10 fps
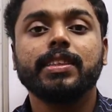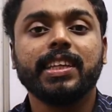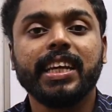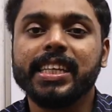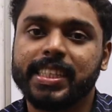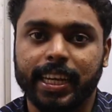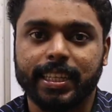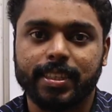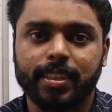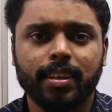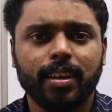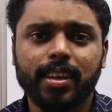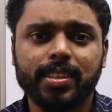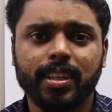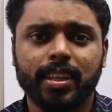three sets,
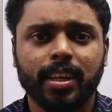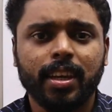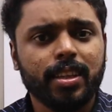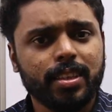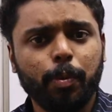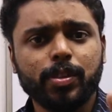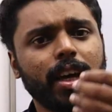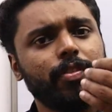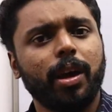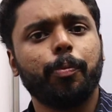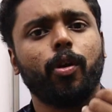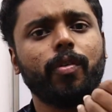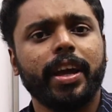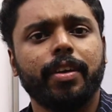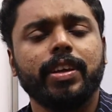isn't it? Suppose that we are
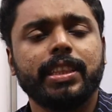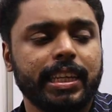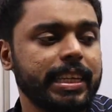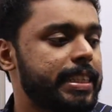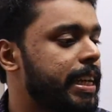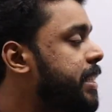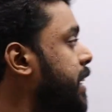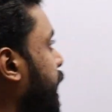provided with three sets